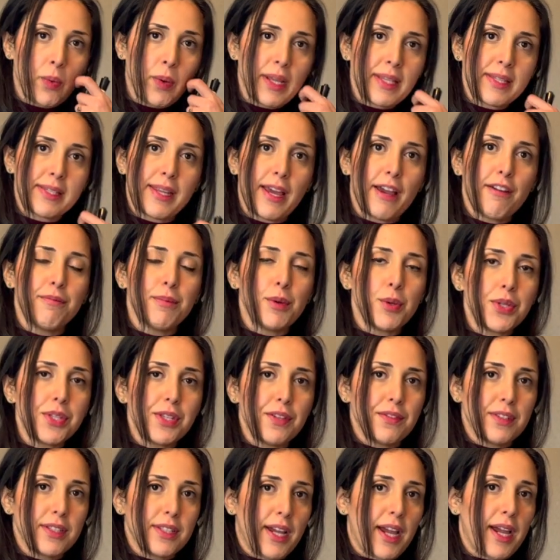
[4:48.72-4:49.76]
waitstaff most
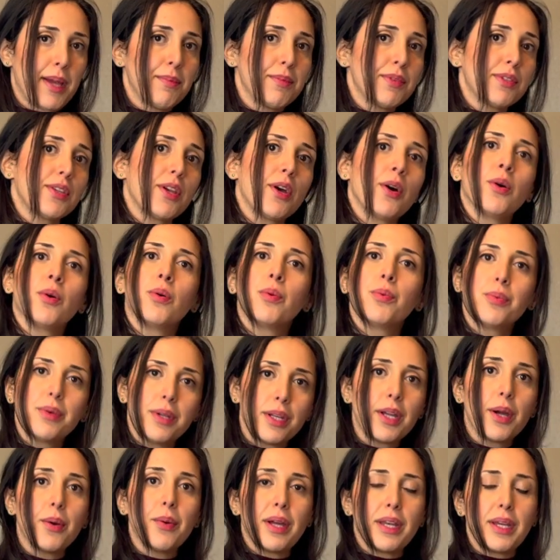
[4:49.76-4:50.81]
of the time, so we
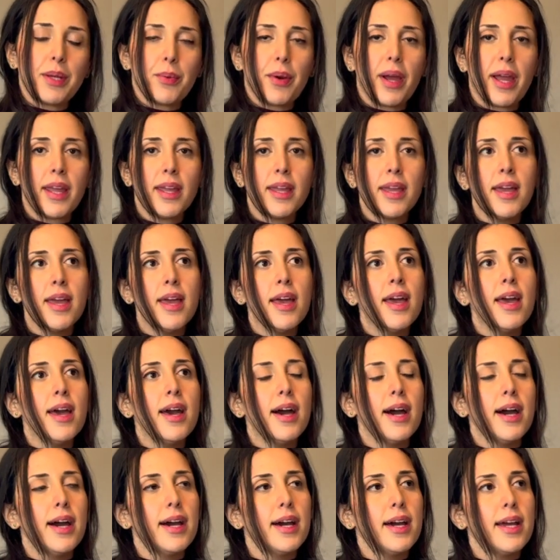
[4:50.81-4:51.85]
go anyway.
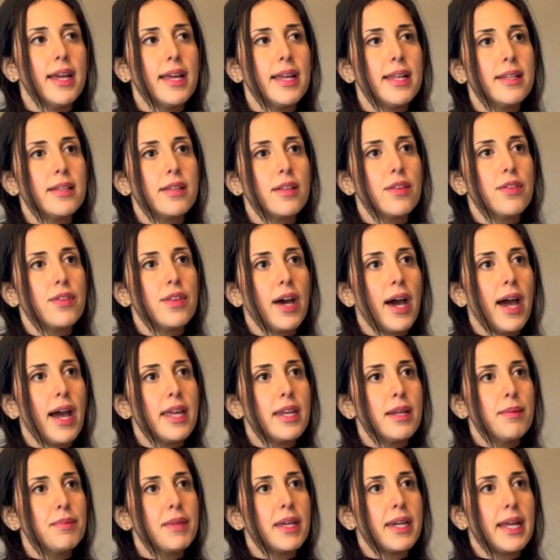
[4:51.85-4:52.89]
And the
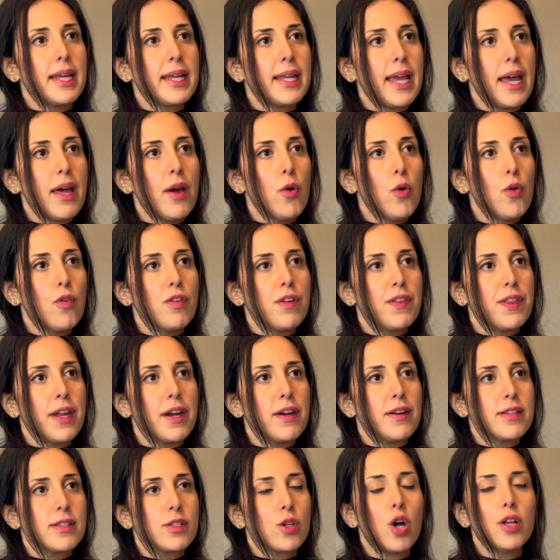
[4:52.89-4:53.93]
item that I get over
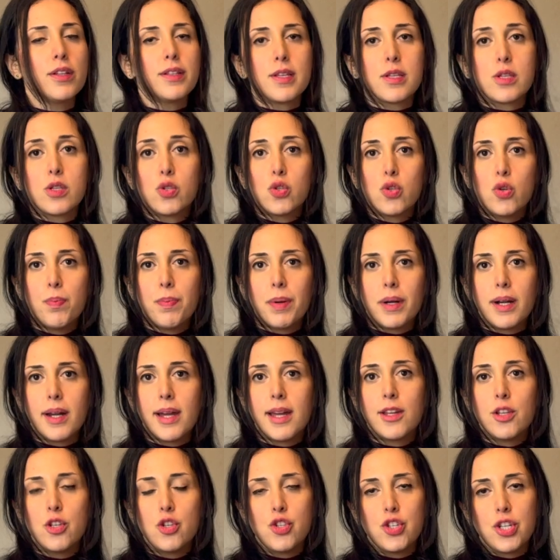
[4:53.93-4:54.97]
there is called a super
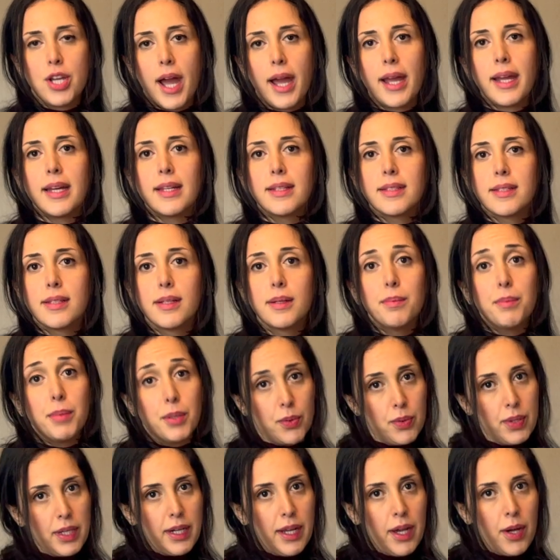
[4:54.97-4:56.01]
giant
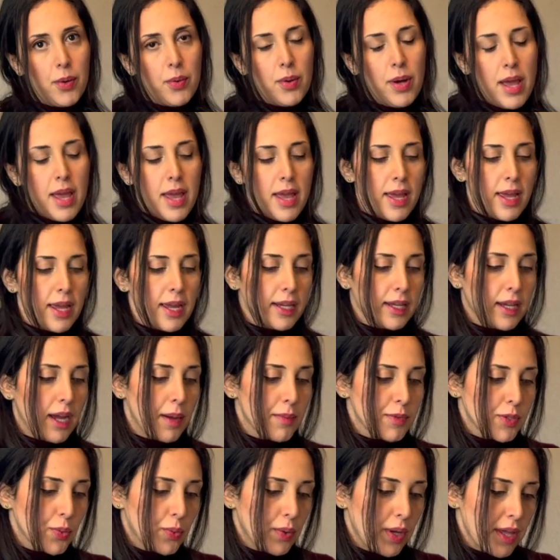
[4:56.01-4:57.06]
burrito. It
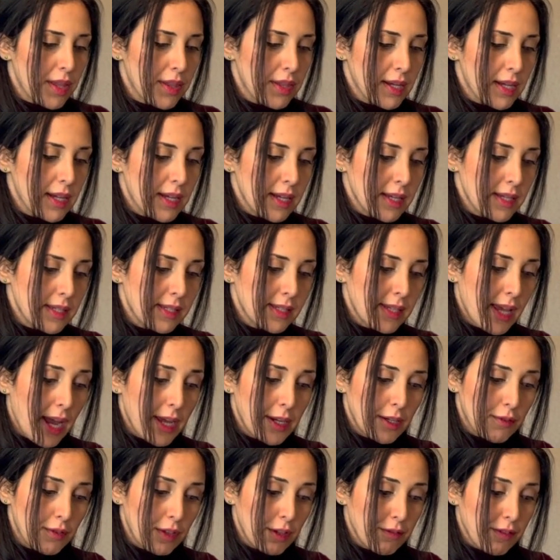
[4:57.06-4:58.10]
comes with a
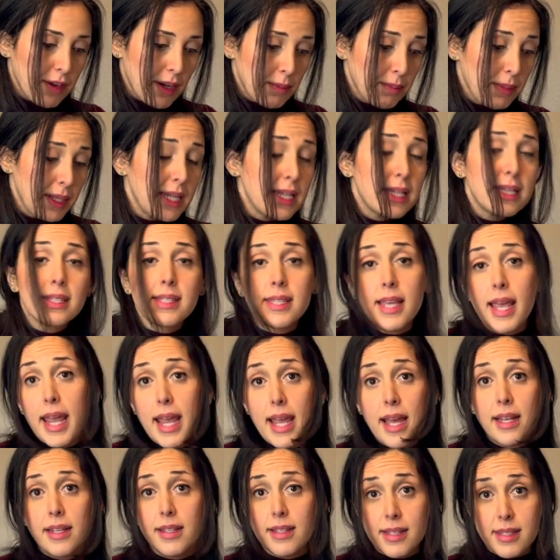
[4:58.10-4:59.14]
side of refried beans
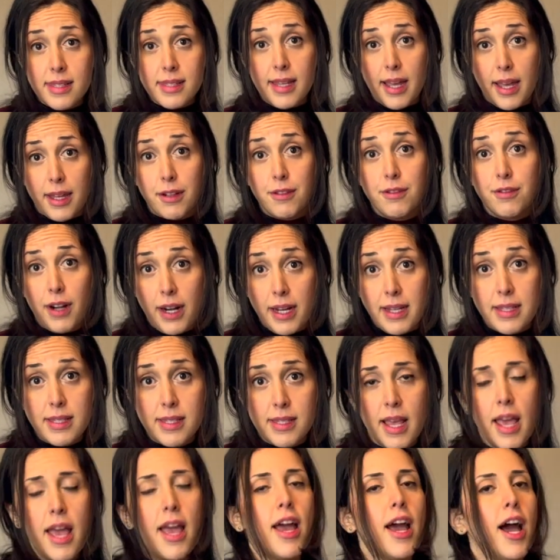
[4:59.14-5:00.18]
and a side of rice.
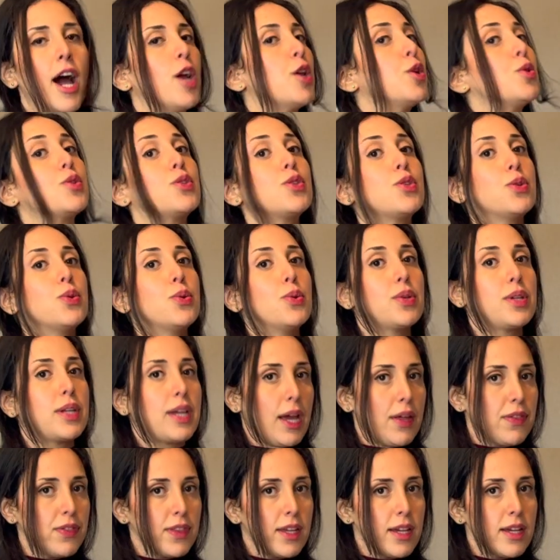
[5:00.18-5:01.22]
I used to
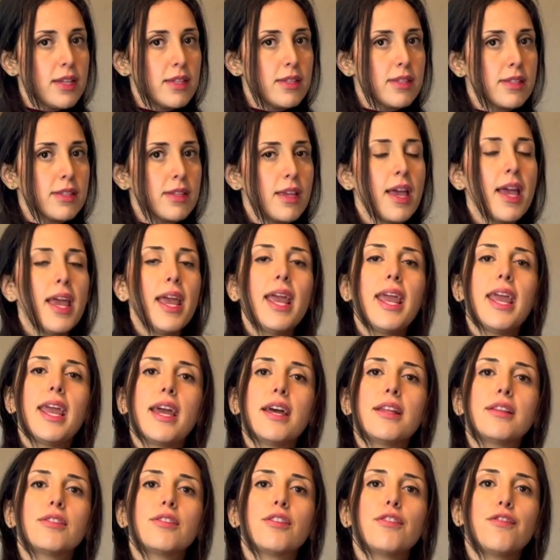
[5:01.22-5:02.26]
get this,
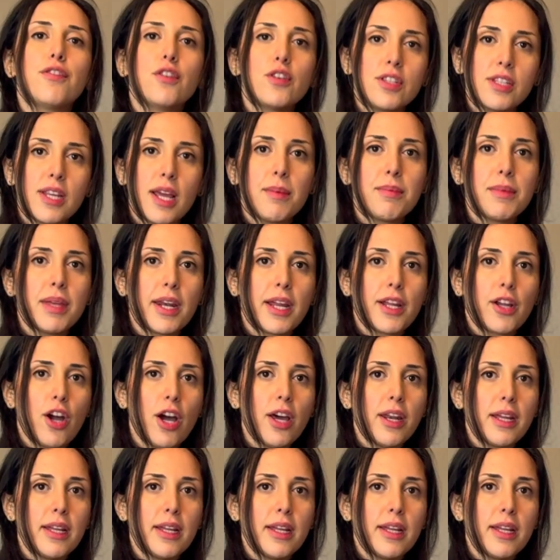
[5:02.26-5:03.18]
and the first time that I got